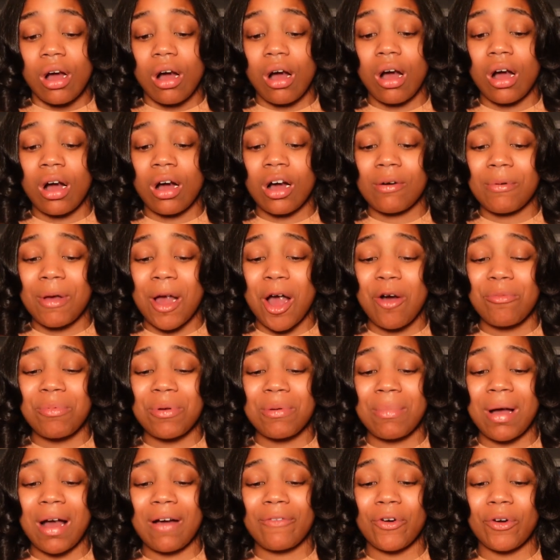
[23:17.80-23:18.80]
um,
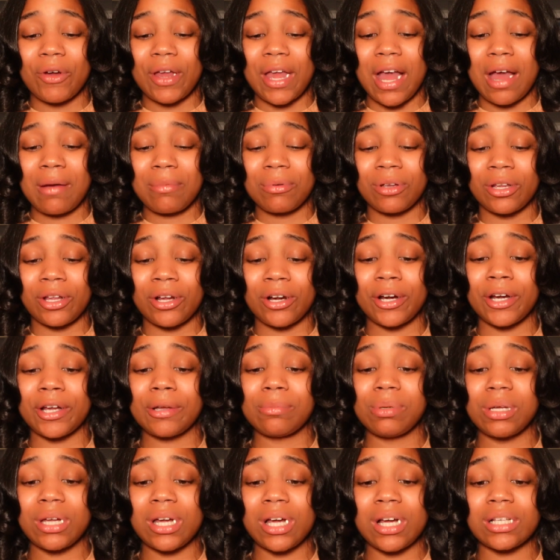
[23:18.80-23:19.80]
helping my vocabulary
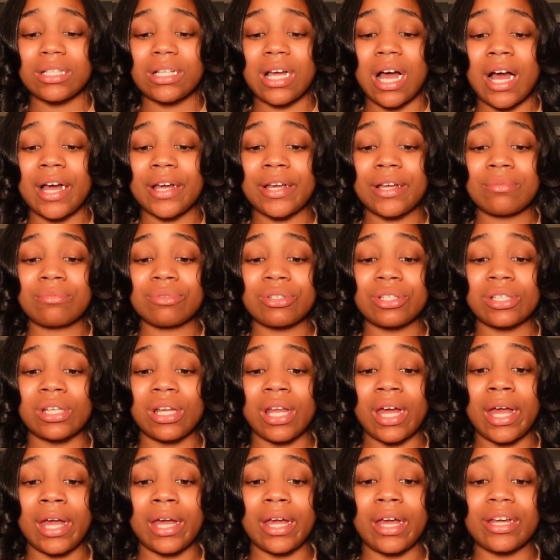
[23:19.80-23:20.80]
because I am
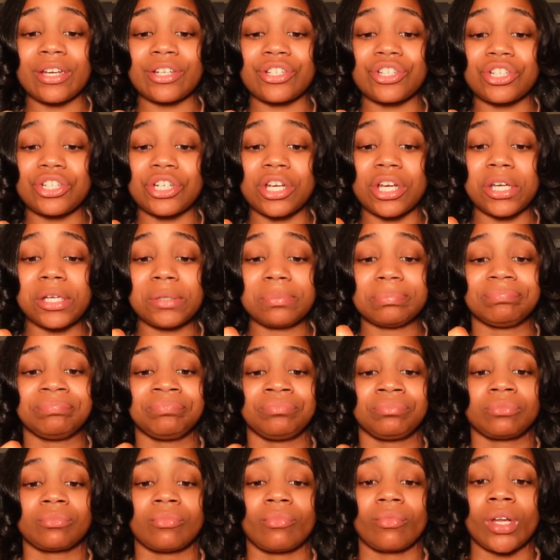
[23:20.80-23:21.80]
slang as shit.
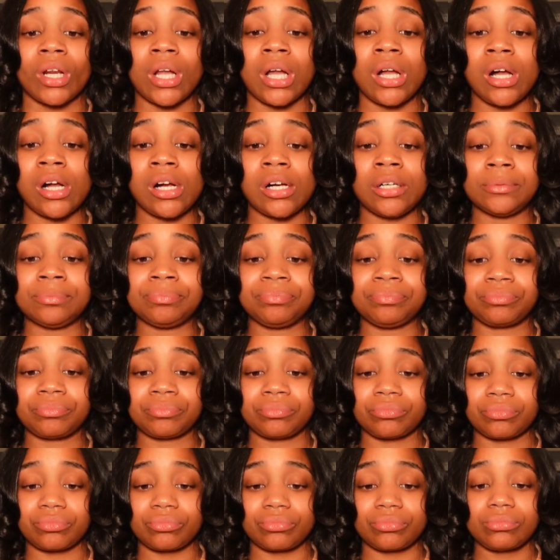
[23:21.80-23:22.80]
Um,
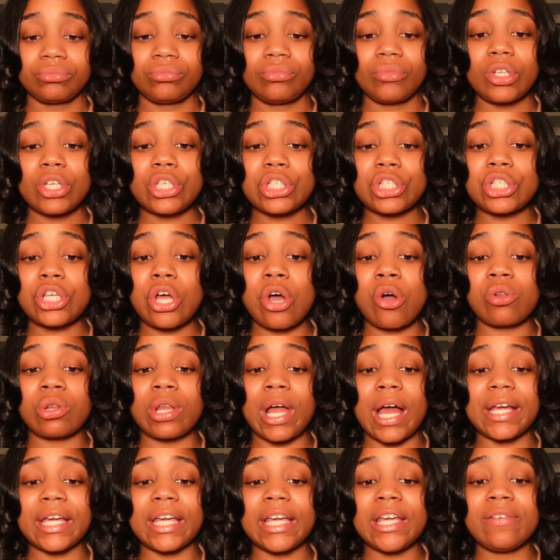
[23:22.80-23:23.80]
so
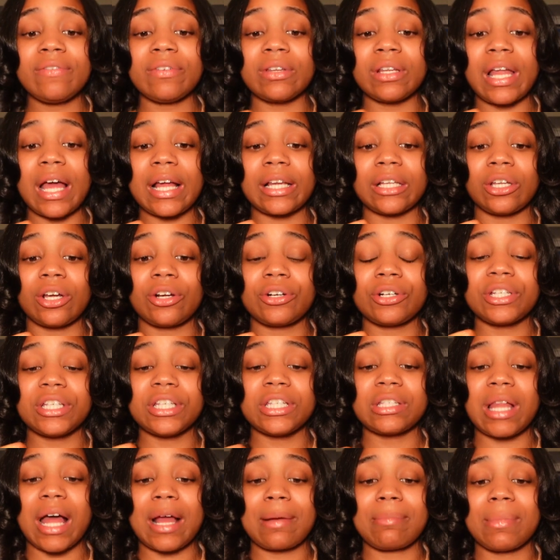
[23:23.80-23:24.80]
like even like learn
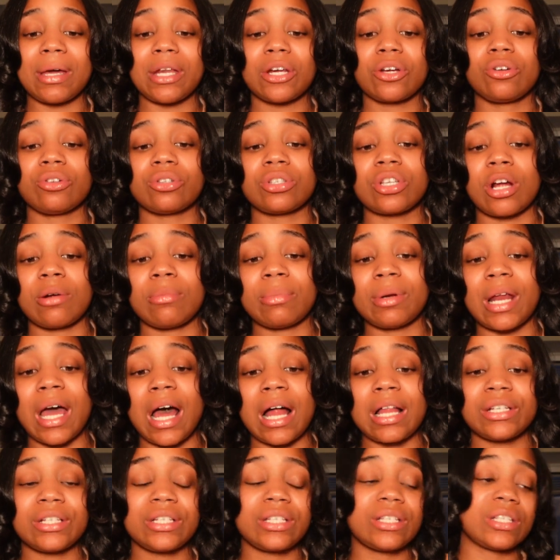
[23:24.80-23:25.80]
these like medical
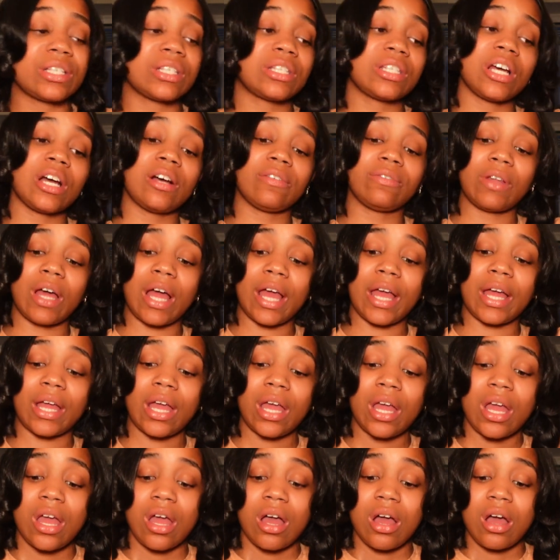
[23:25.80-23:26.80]
terminologies and stuff like
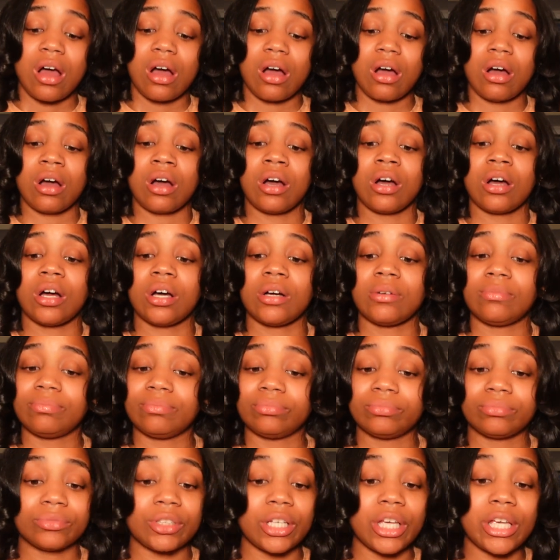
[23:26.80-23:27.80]

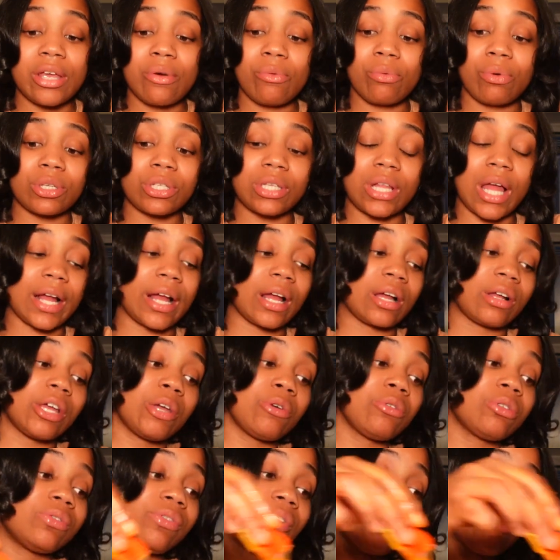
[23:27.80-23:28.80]
um it was like it
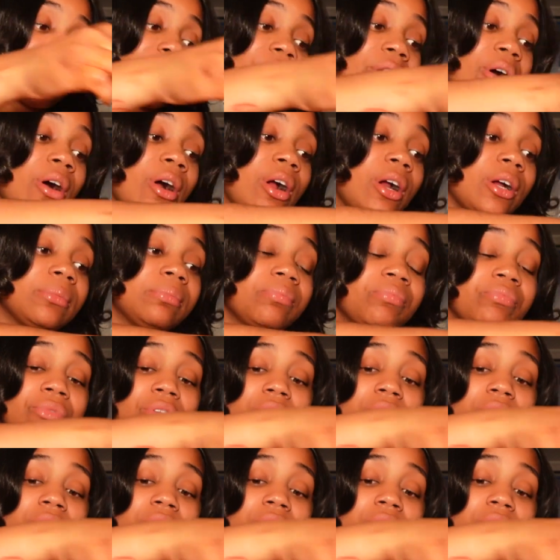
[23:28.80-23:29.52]
was very hard